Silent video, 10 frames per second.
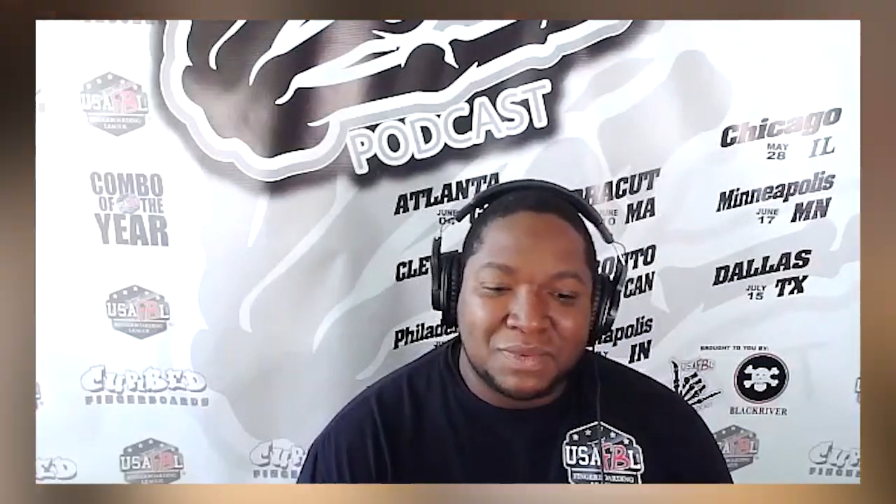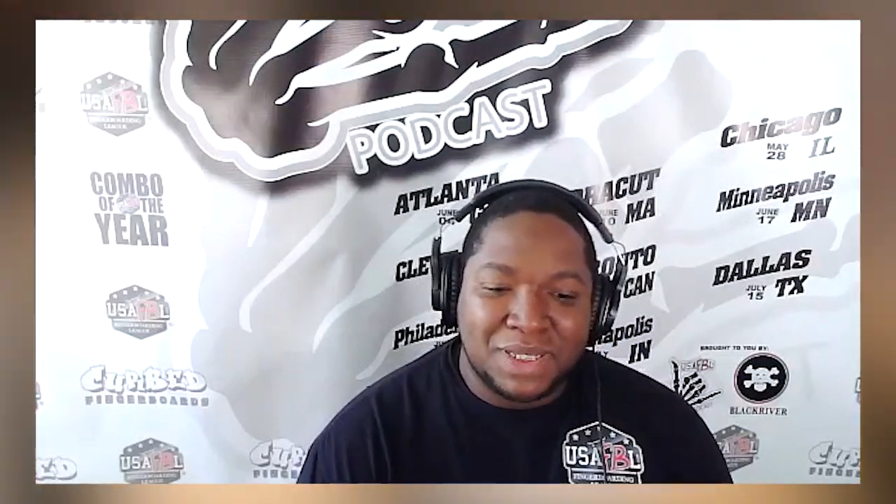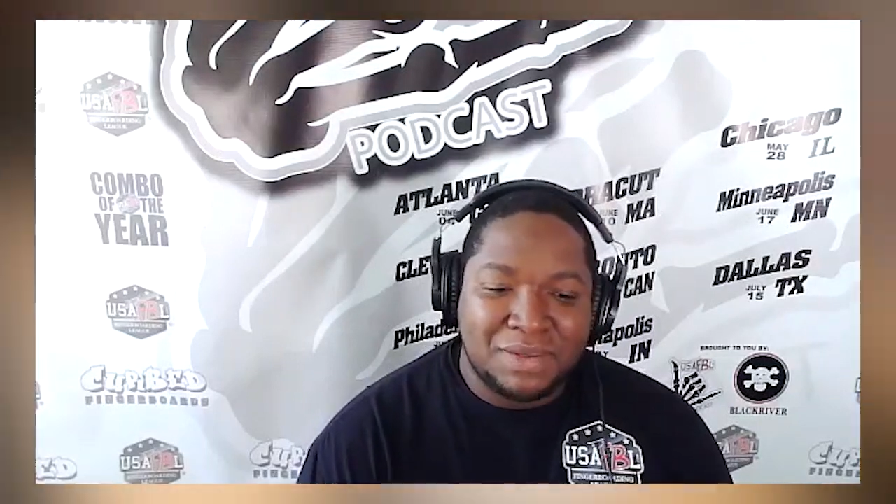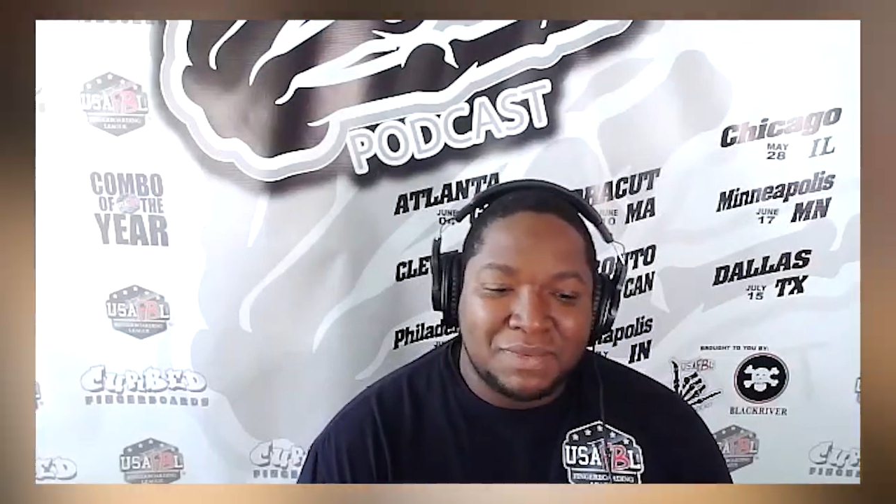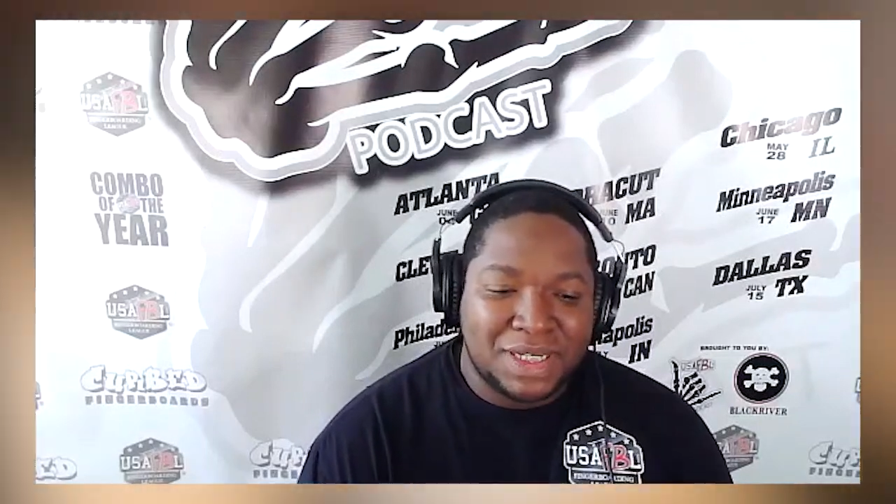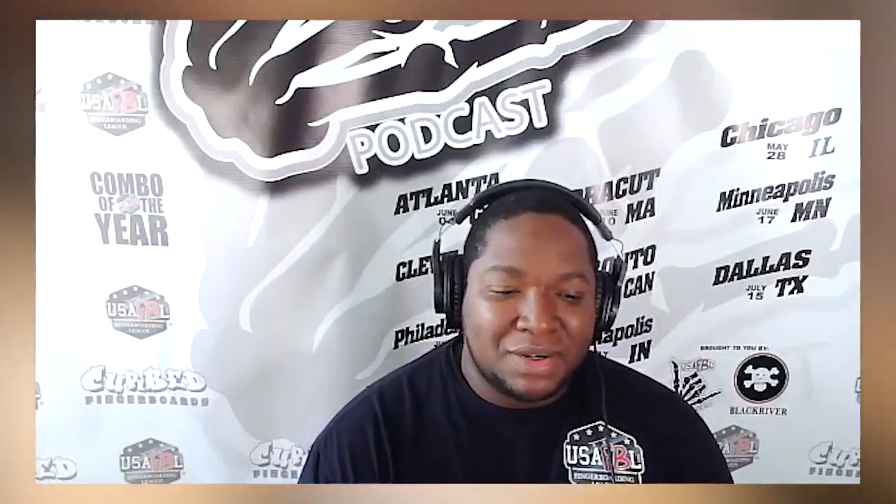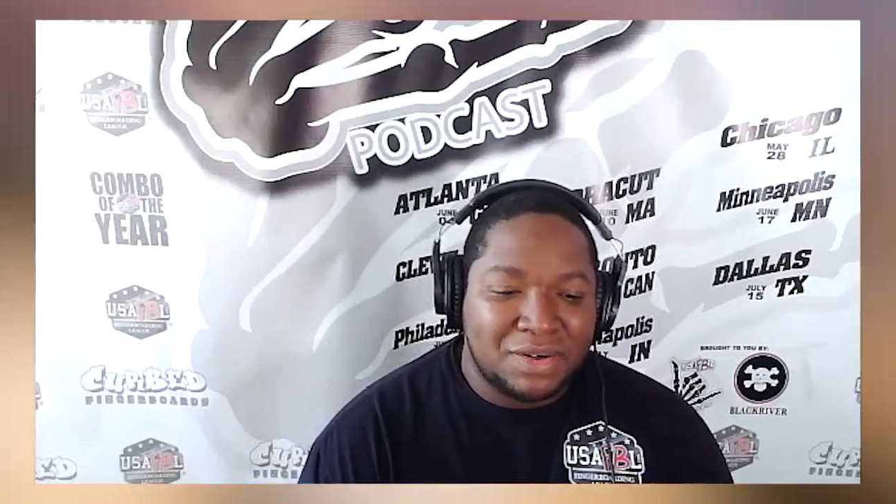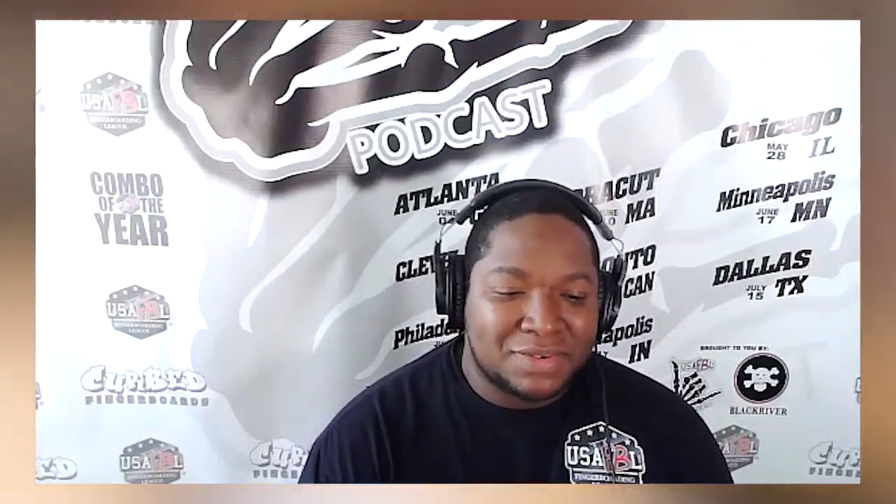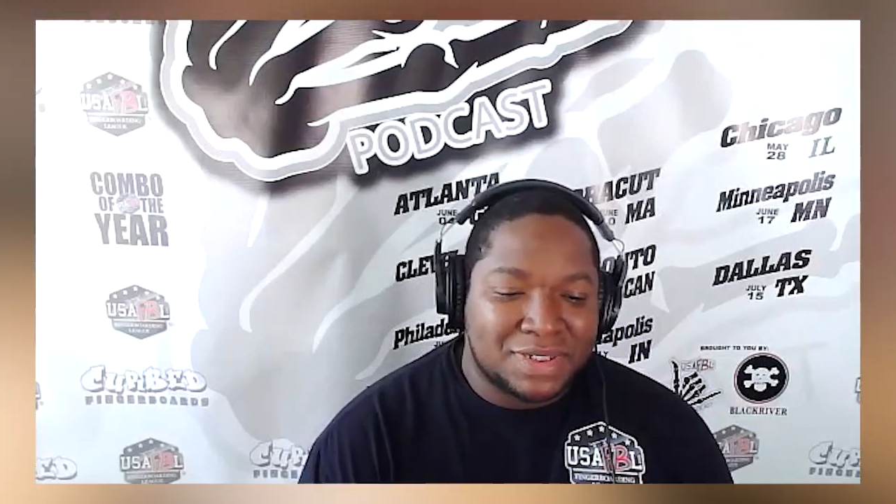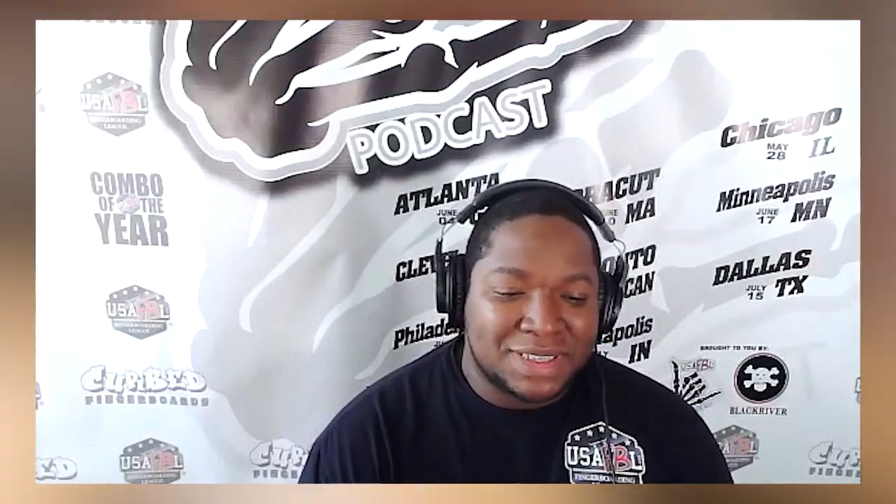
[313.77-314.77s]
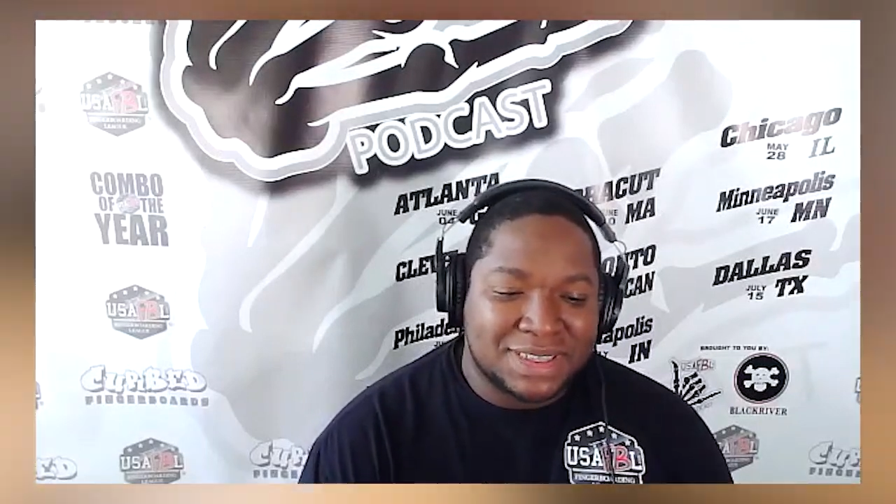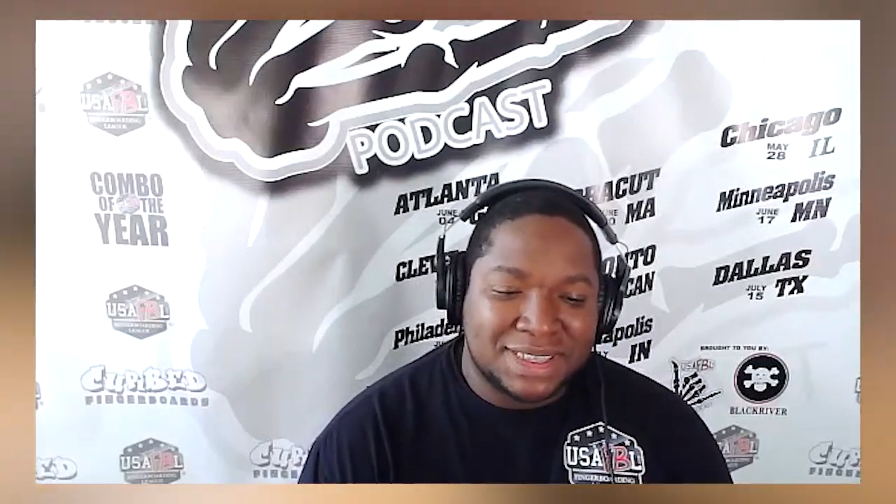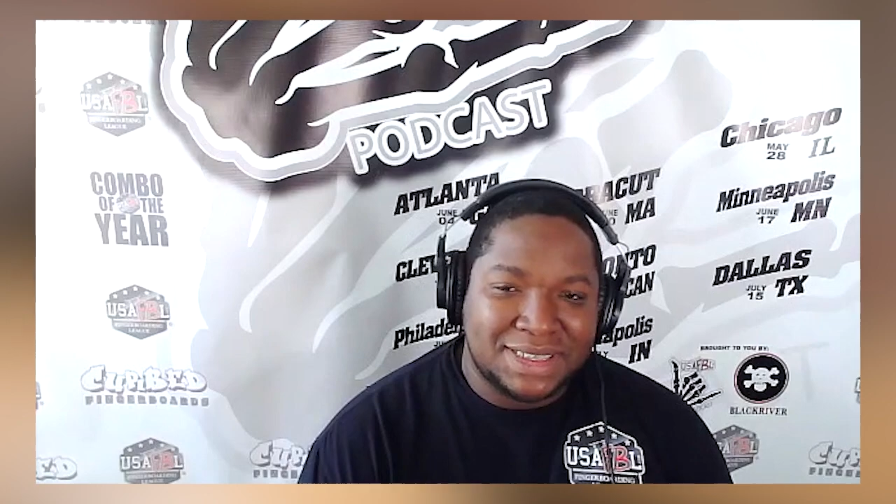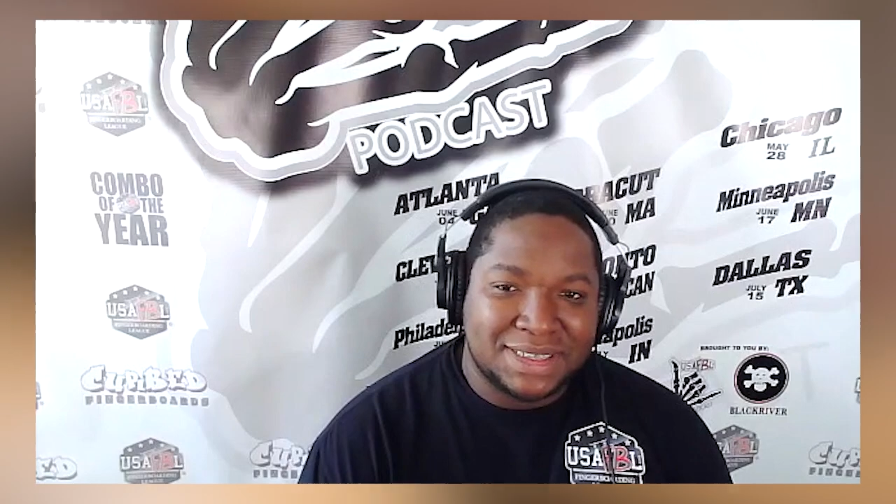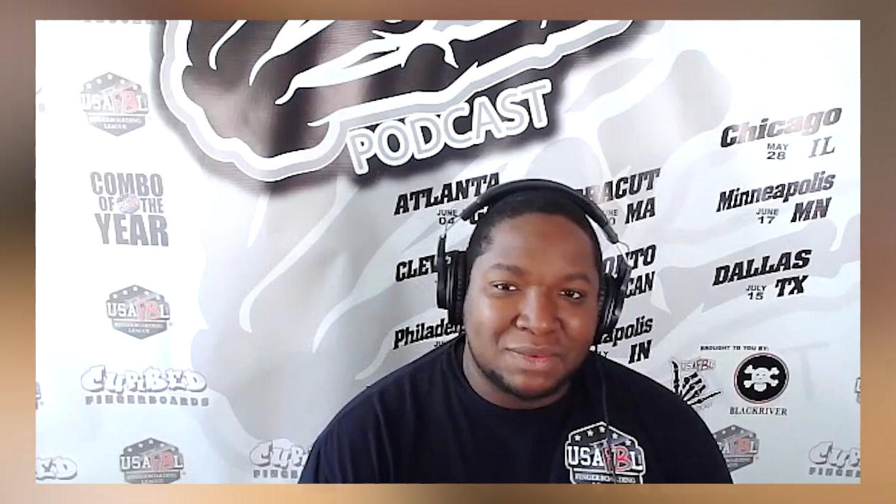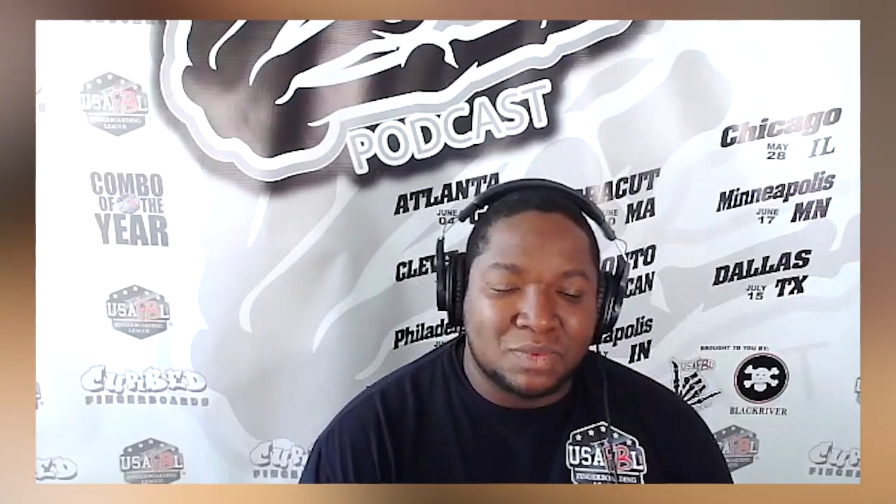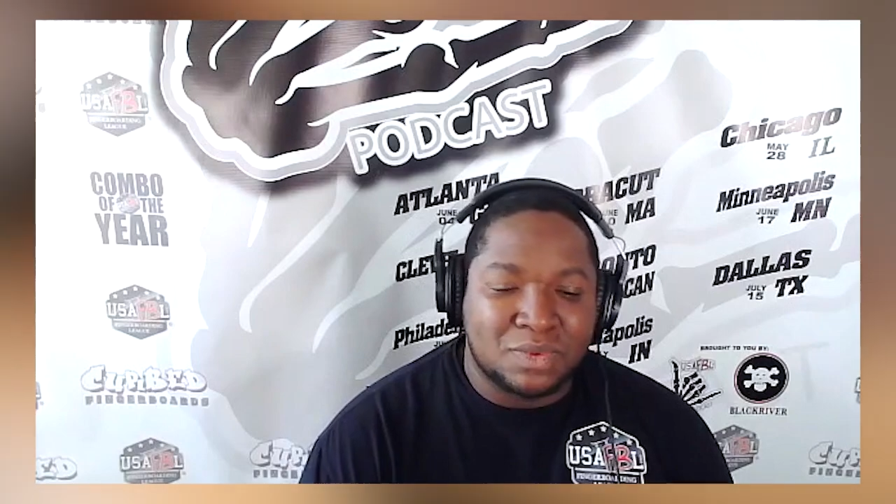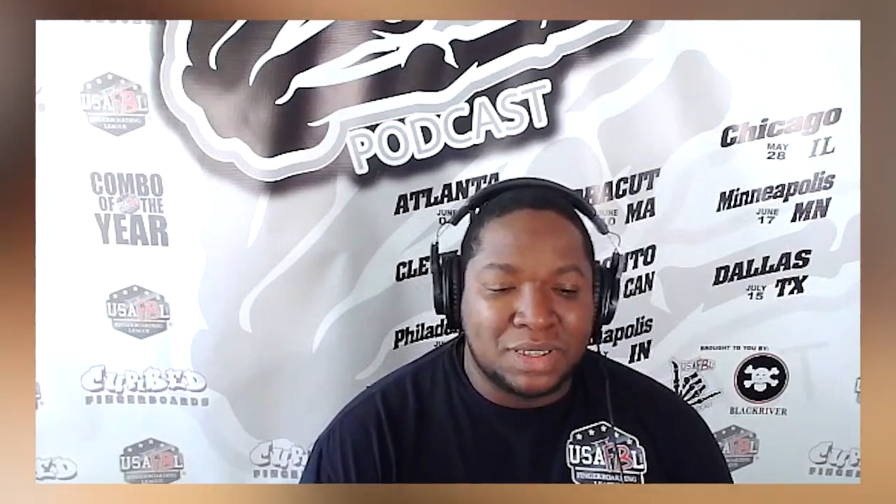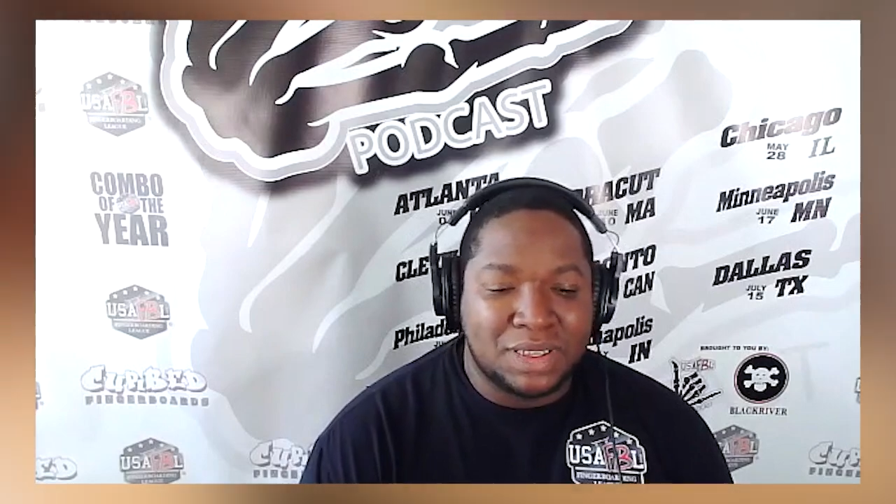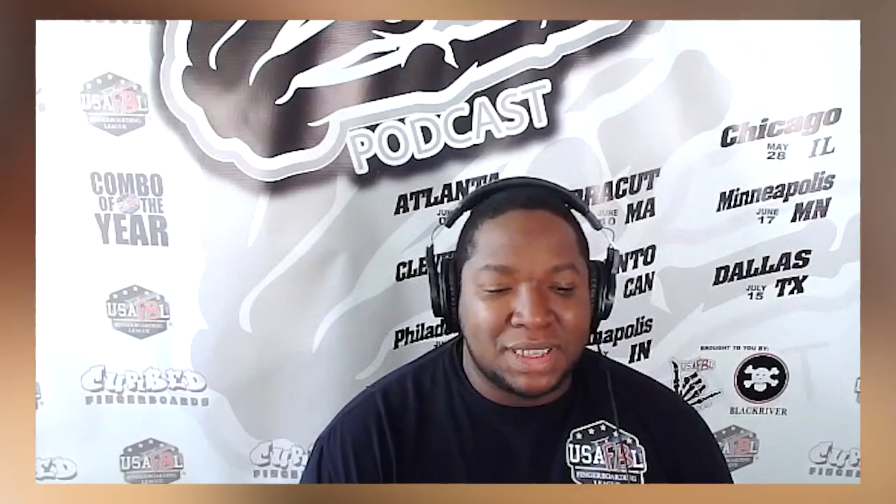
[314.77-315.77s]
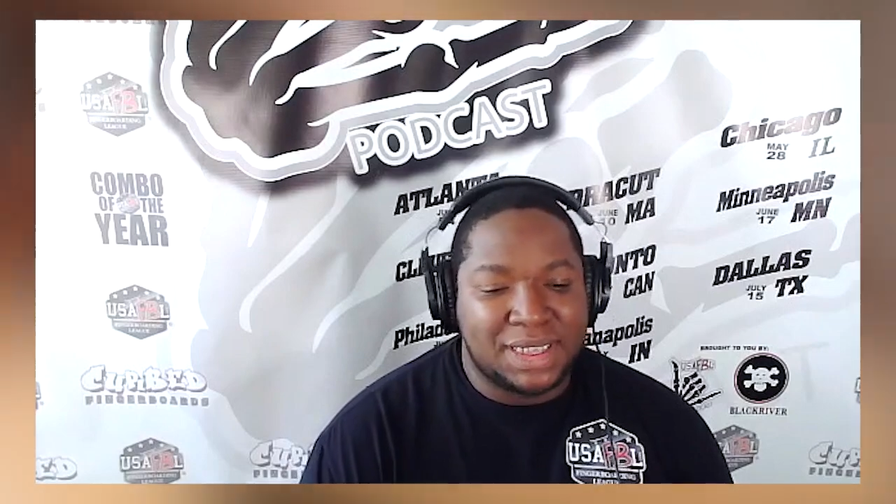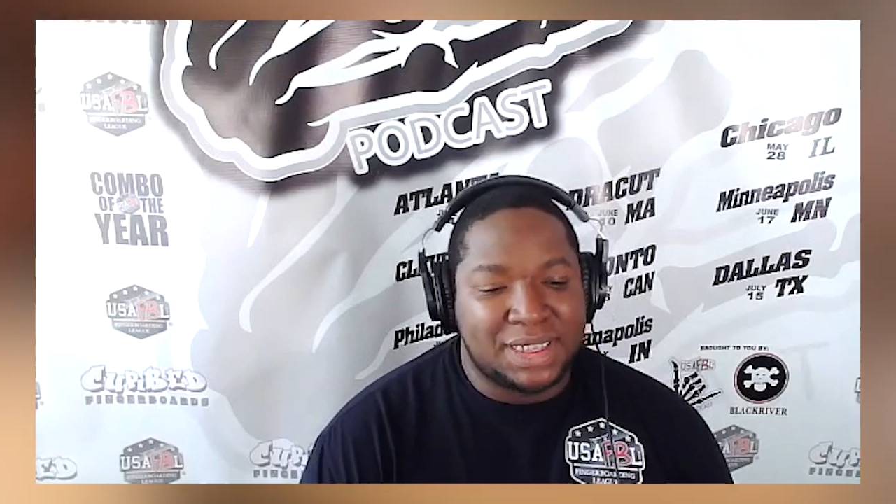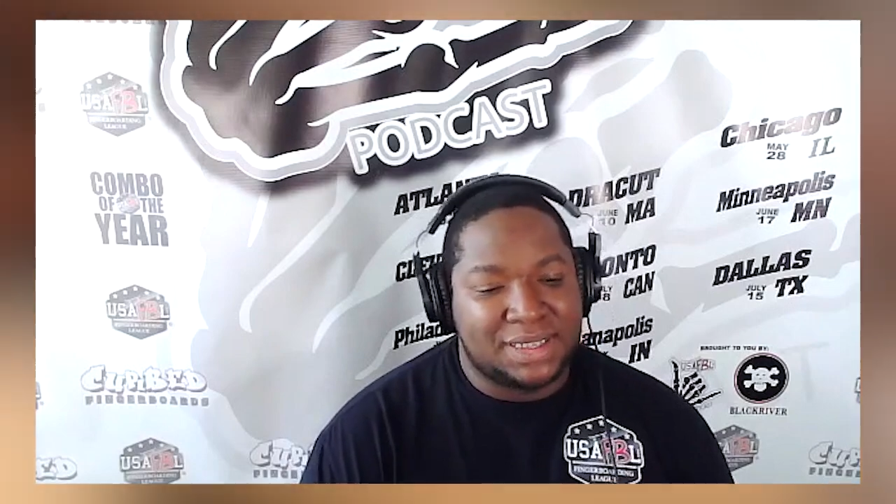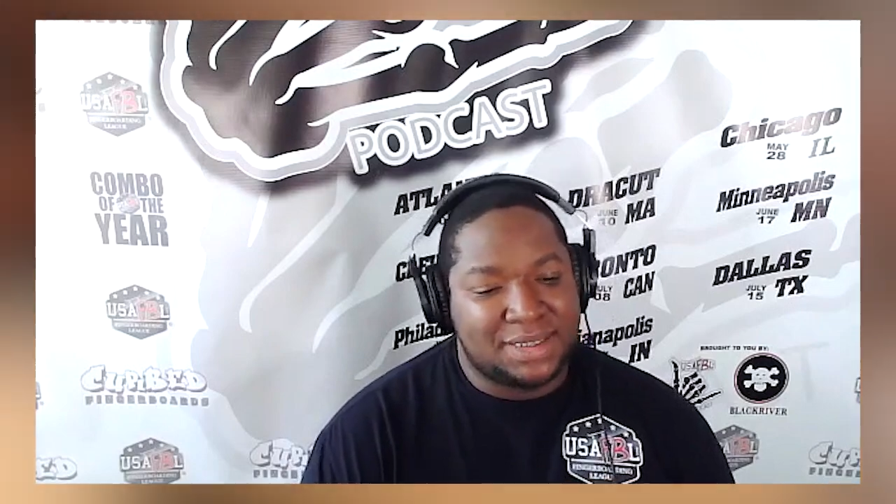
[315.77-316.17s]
we went over in season one.